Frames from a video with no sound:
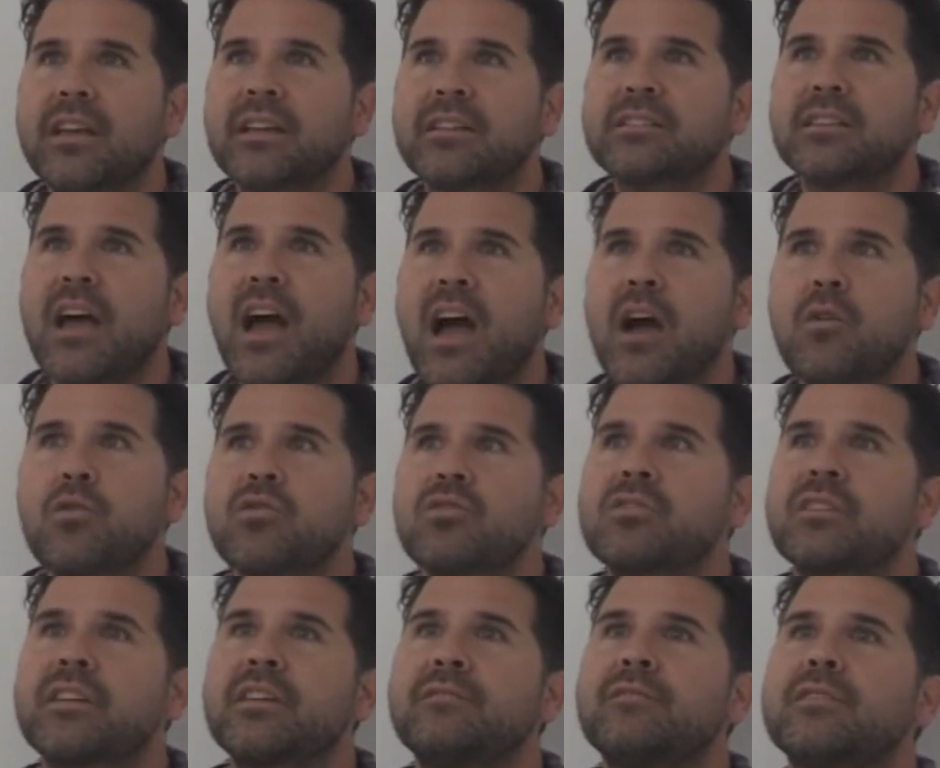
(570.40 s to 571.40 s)
it's our
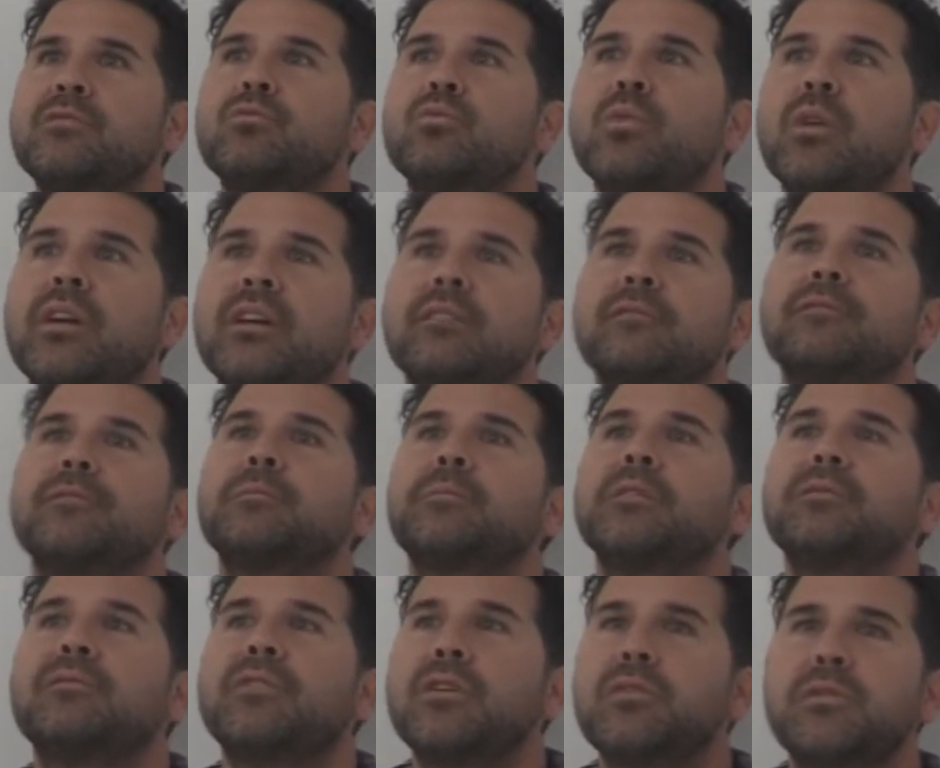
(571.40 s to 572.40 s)
given right from
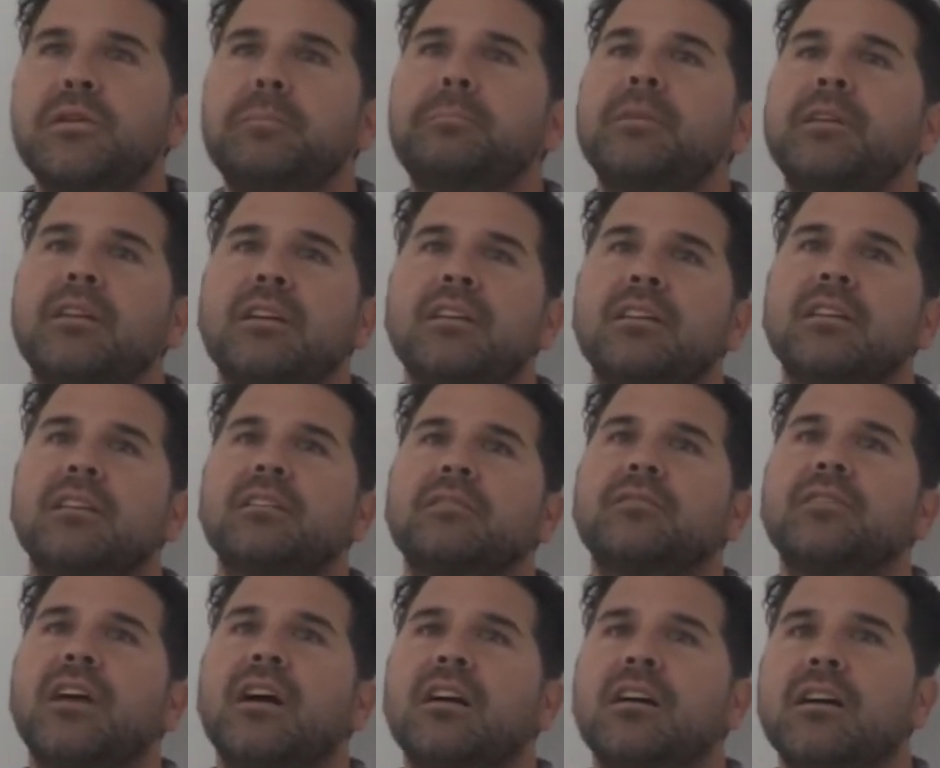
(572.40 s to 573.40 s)
the very beginning
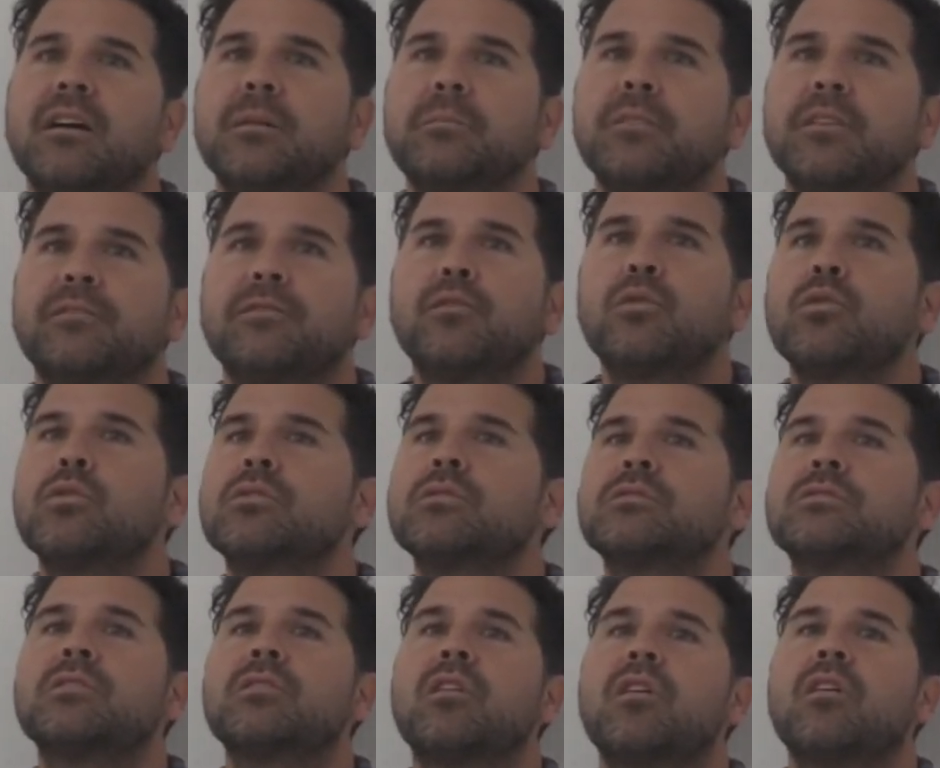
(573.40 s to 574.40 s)
of time, the
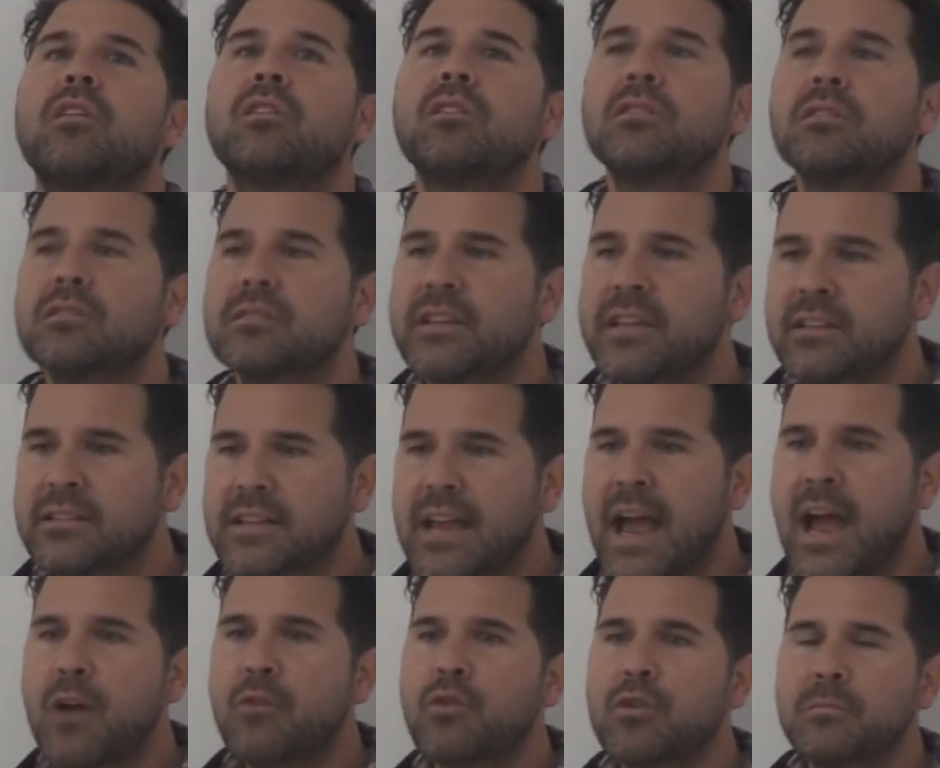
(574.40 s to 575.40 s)
forests are ours, it's
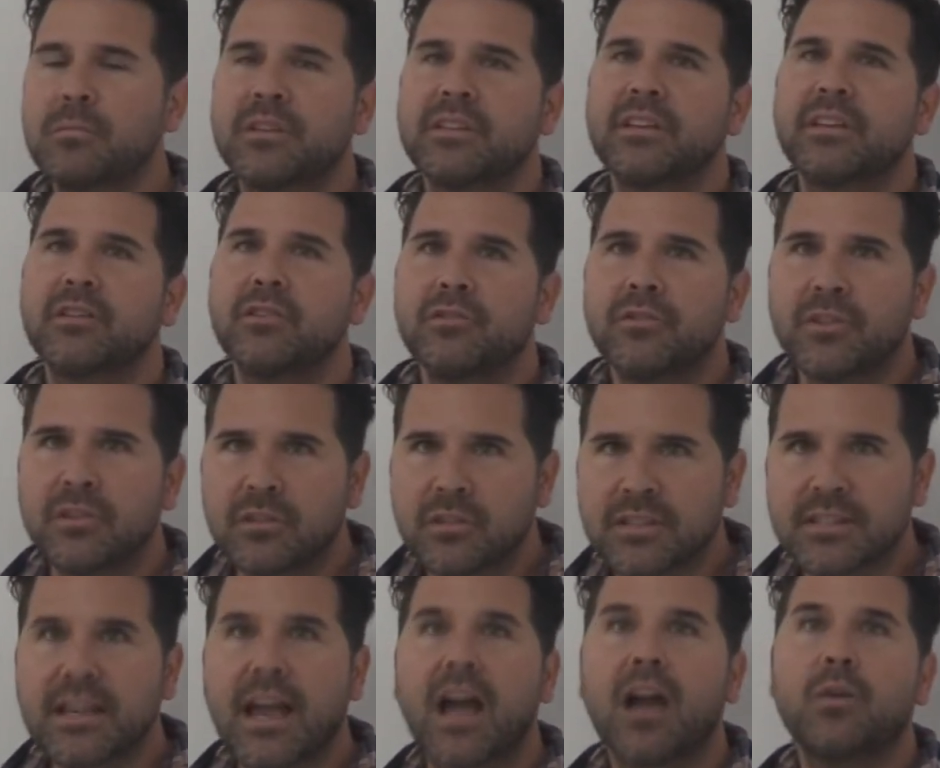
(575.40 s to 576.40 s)
our material,
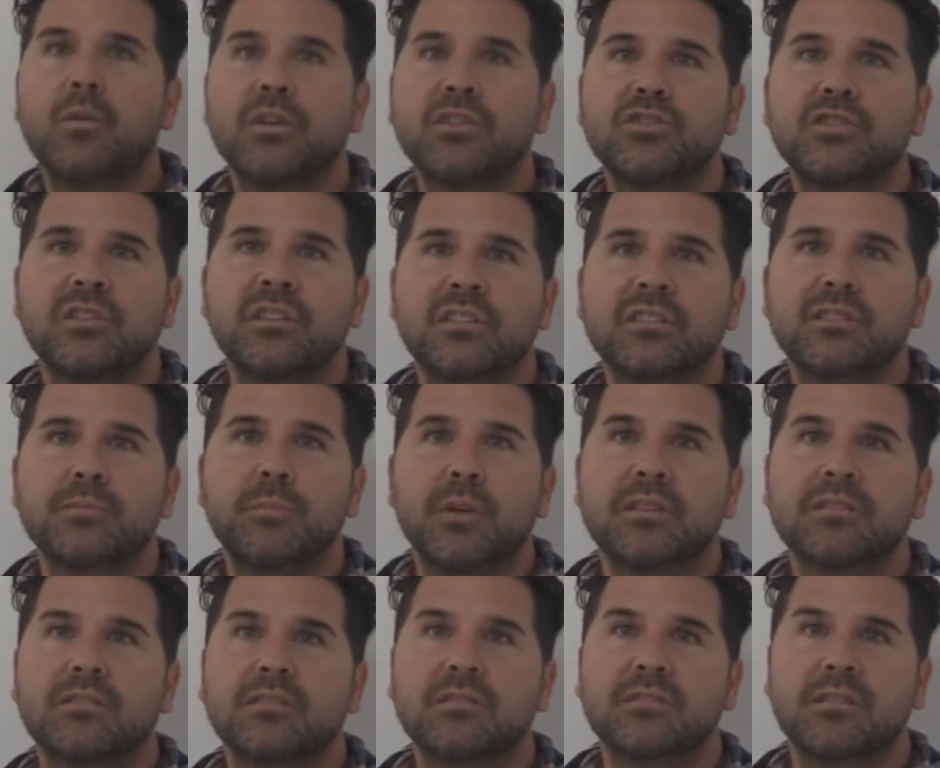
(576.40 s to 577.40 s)
it's how we should
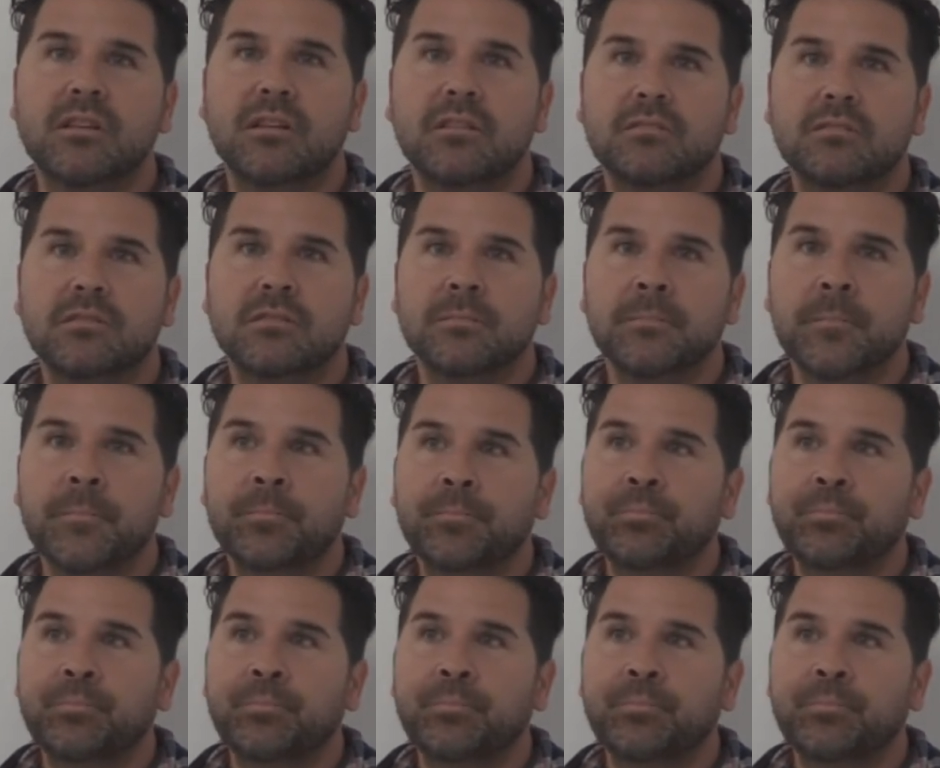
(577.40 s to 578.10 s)
express ourselves.